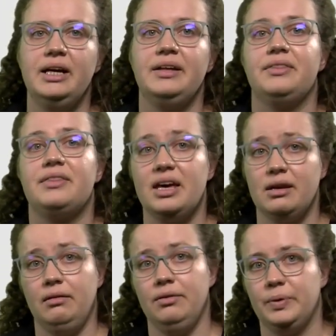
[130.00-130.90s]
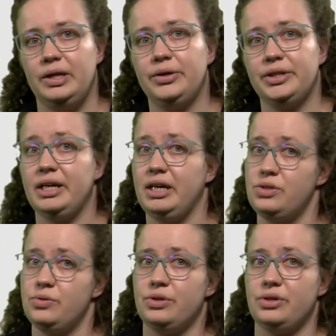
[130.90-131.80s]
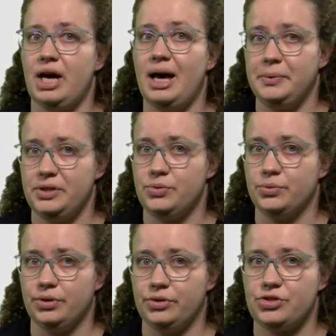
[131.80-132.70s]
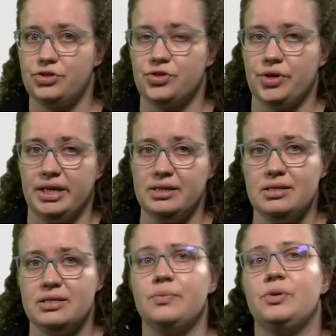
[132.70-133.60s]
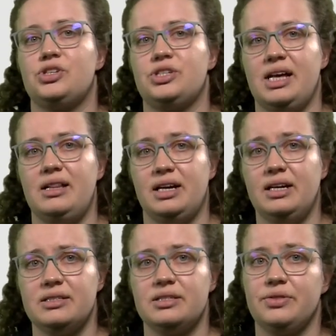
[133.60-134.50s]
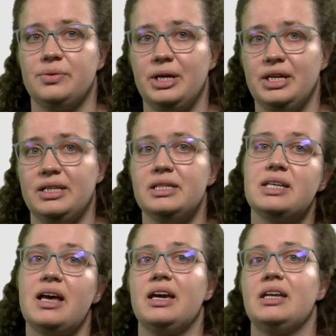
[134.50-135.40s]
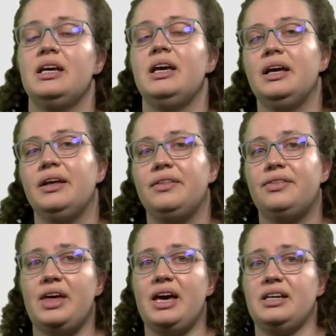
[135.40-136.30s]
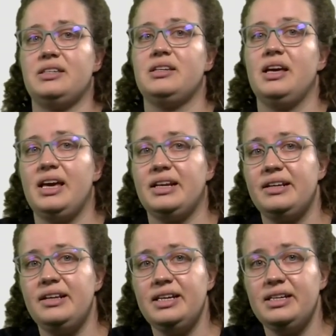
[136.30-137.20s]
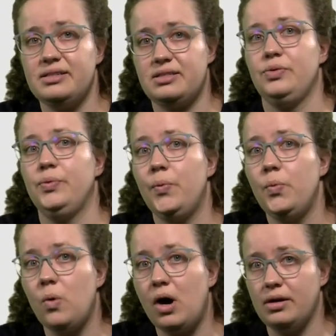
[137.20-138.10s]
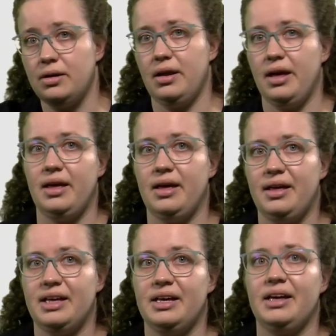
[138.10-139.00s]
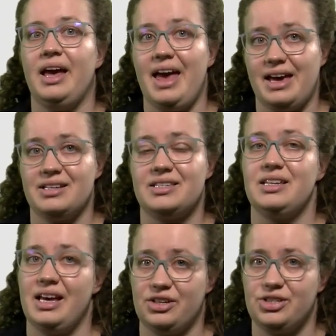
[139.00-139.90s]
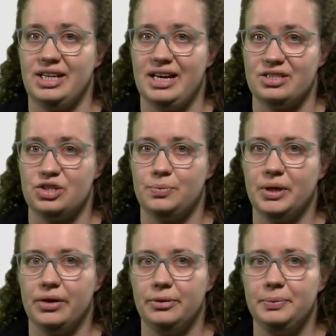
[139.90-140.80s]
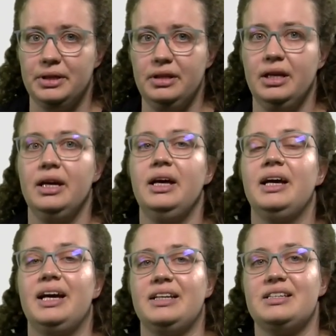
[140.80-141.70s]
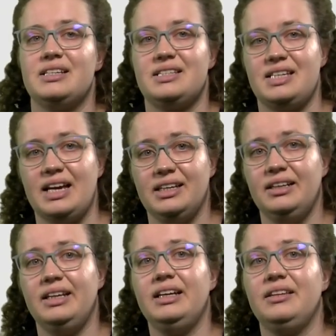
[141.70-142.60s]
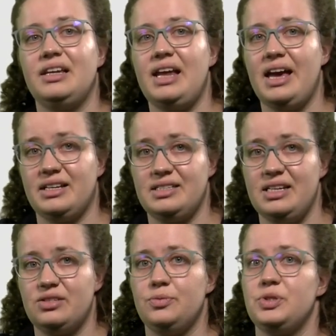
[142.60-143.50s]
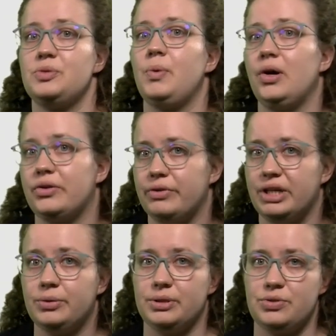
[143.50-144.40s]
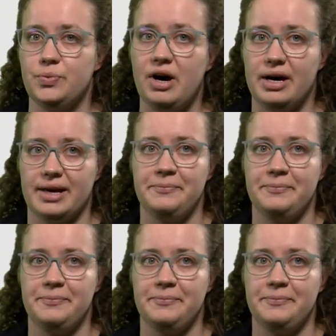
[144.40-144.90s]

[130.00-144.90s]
Then we're looking into the upper two constraints, which tell us on the one hand side that at least one uh, x actually has to be open, and secondly, that x has to be smaller or equal to y.